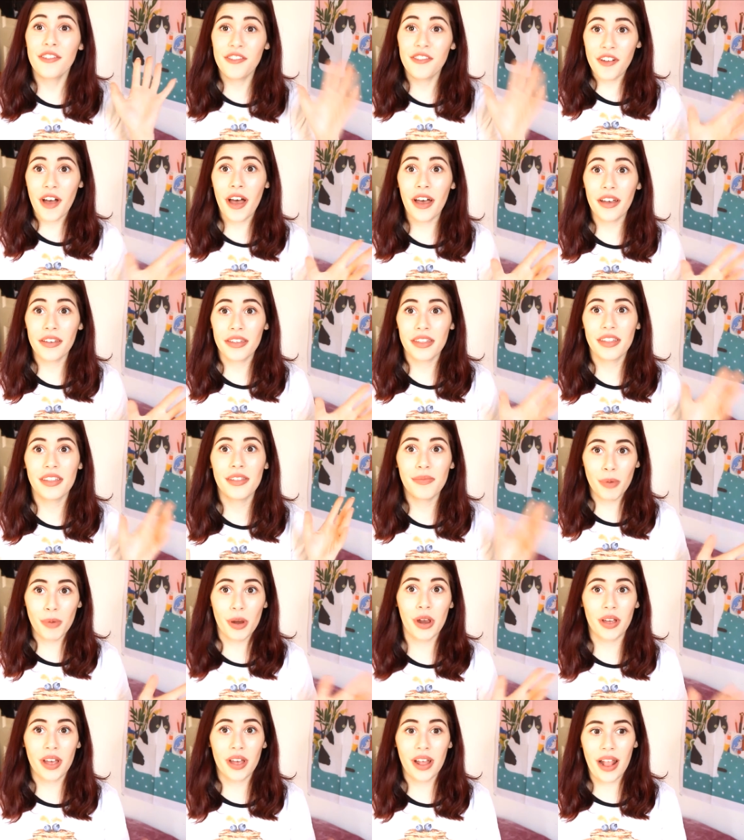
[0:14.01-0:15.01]
first
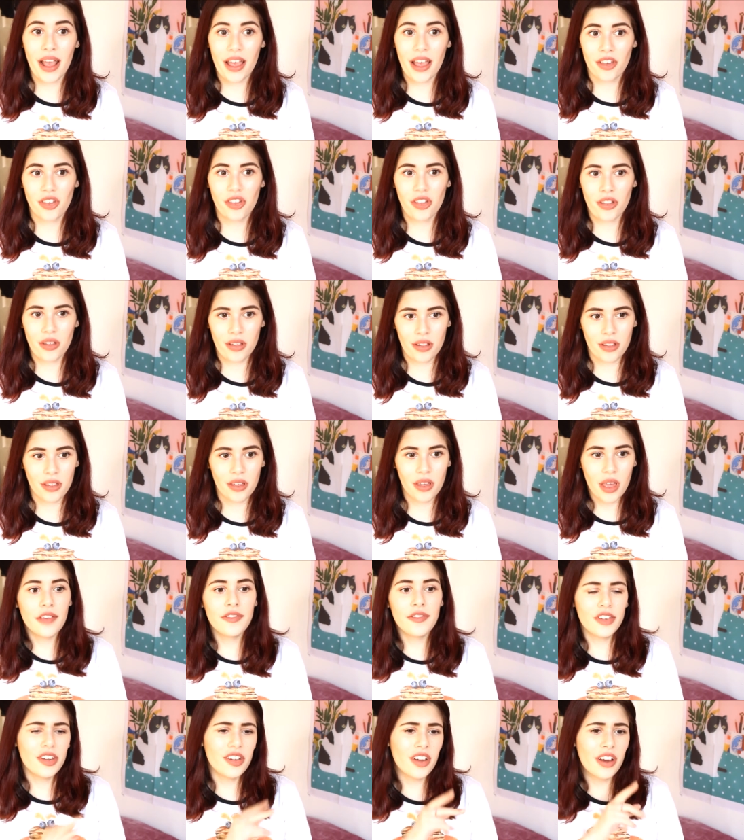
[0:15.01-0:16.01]
spring collection.
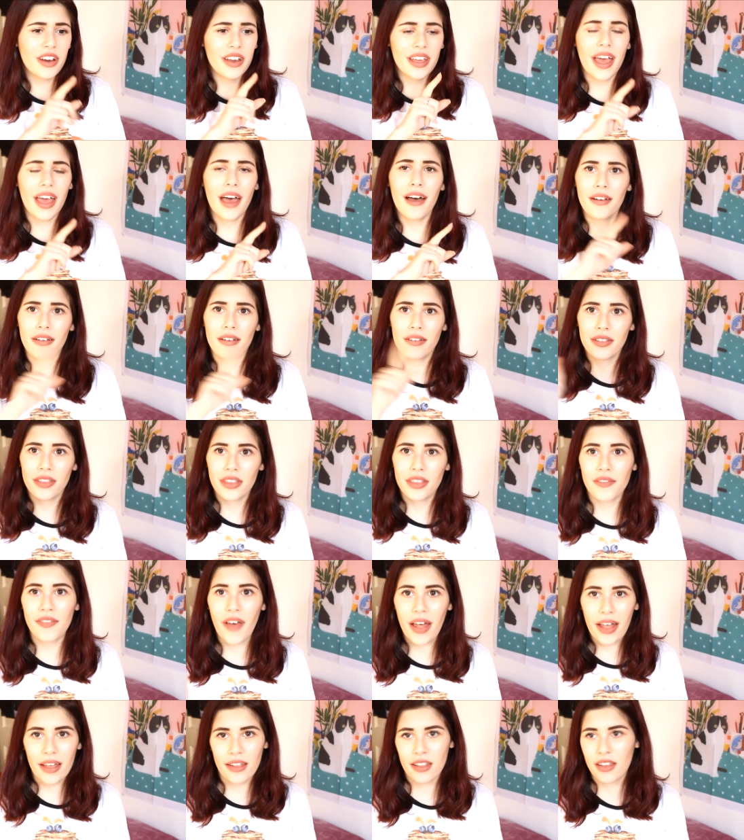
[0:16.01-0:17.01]
If you don't count the
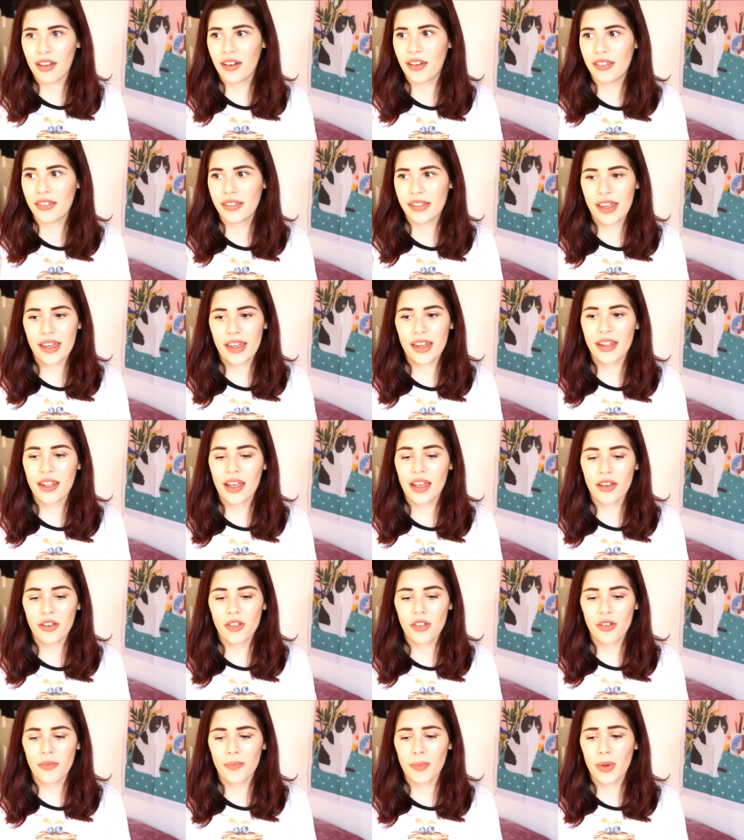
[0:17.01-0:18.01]
Valentine's Day
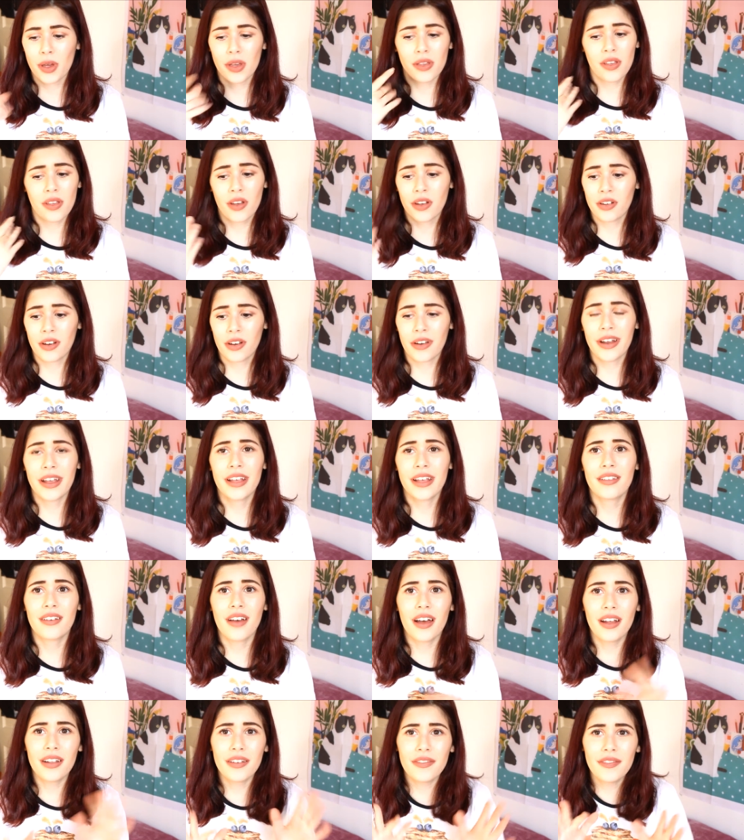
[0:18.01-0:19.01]
collection, because I don't, it's
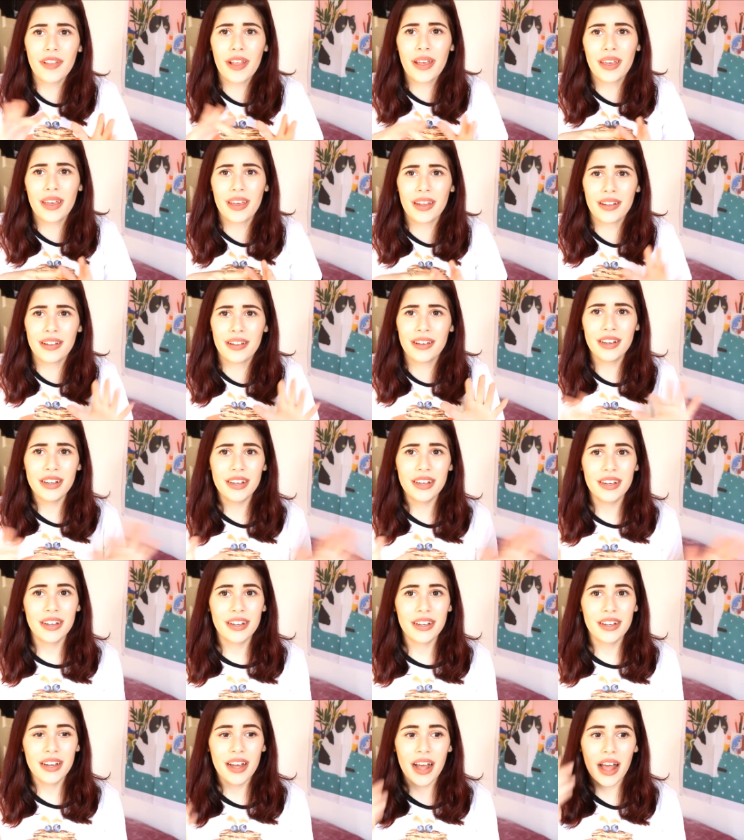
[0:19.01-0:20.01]
kind of like a
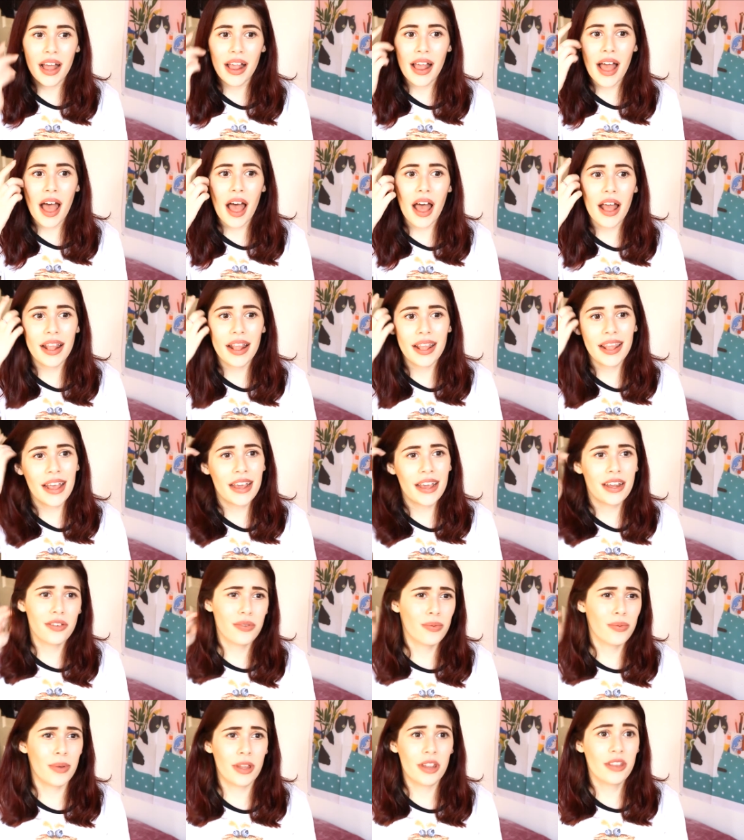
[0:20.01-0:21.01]

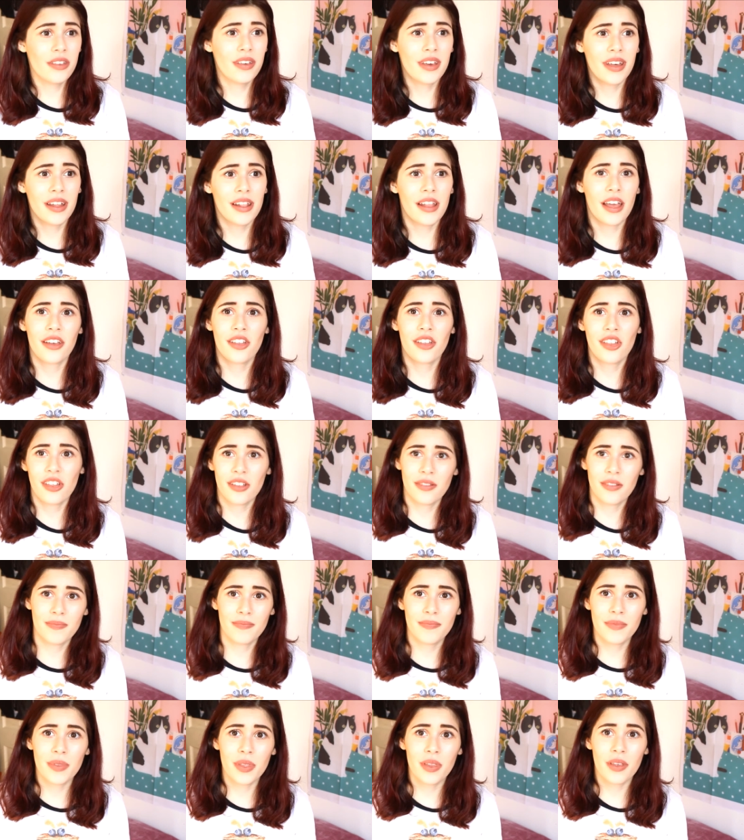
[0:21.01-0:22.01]
late winter collection.
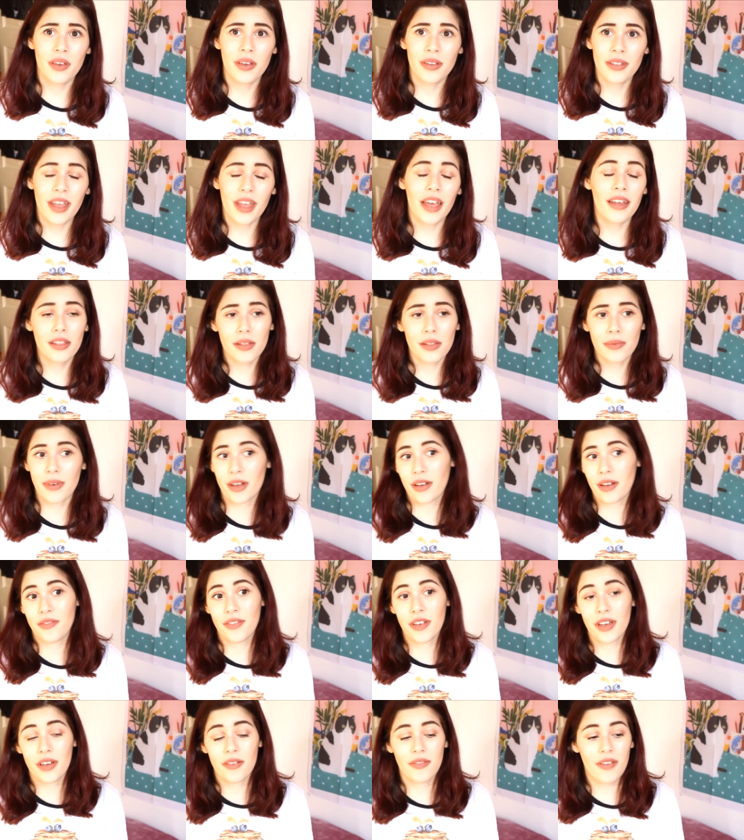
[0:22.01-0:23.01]
That's the way I
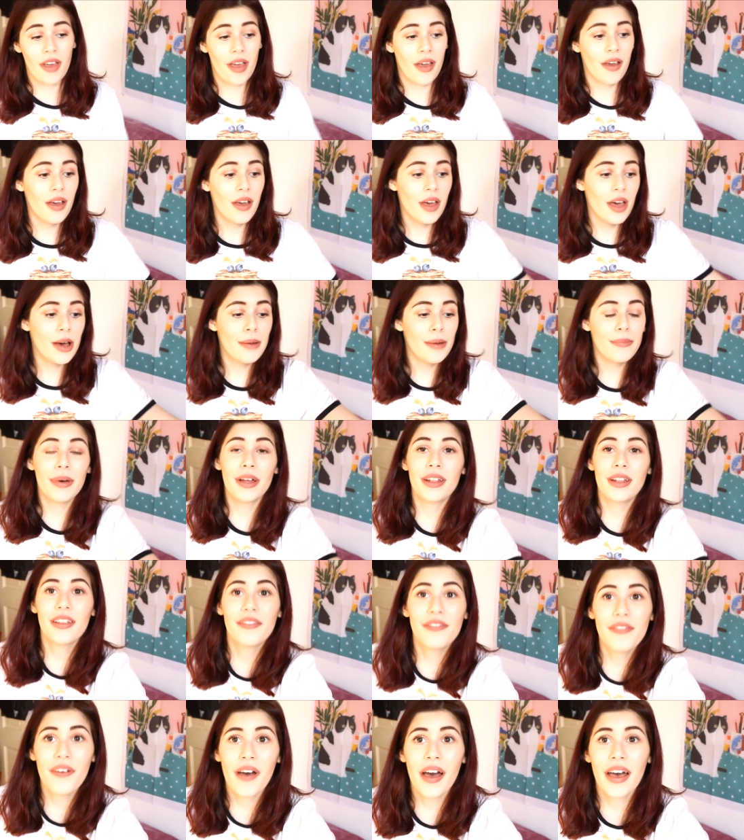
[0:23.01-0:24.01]
think of it. But
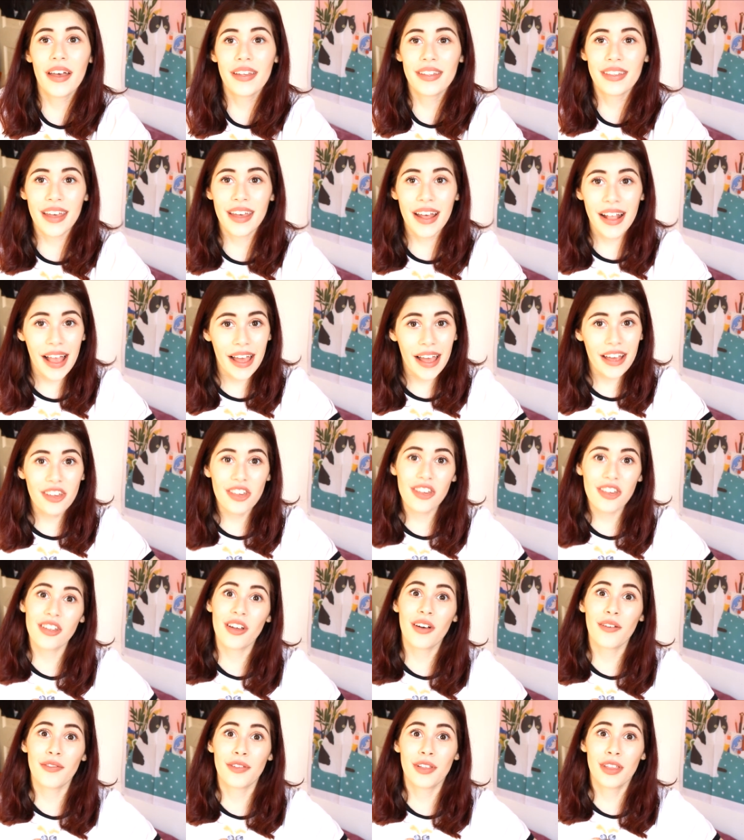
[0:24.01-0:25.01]
the first
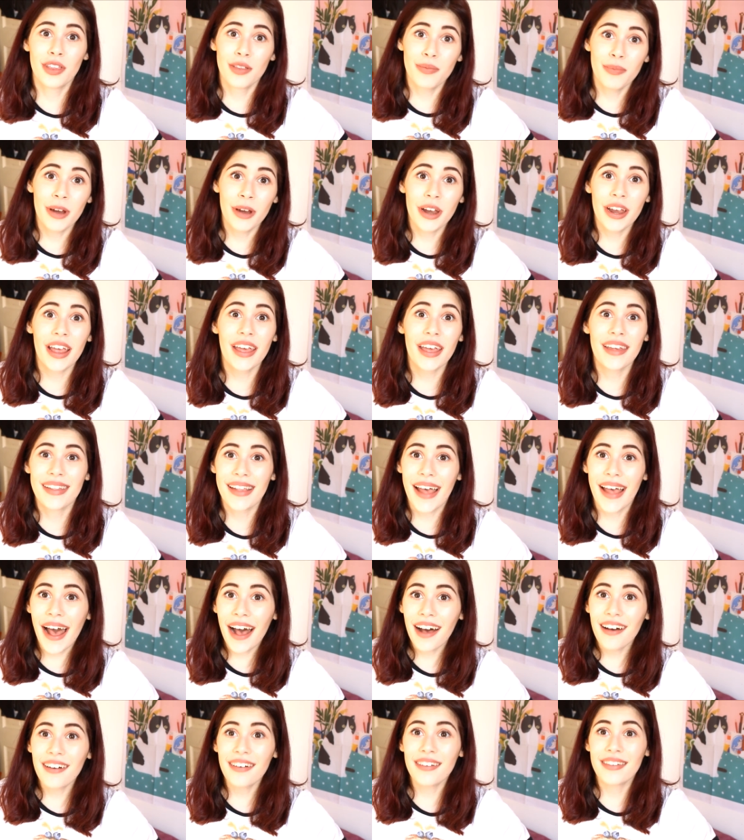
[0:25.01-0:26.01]
collection of spring is
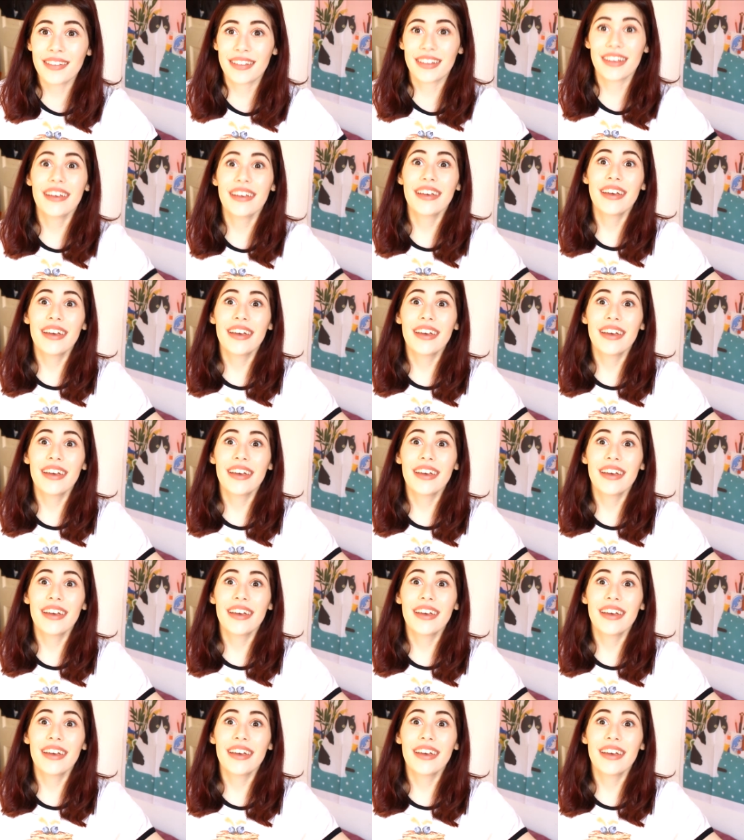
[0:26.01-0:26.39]
out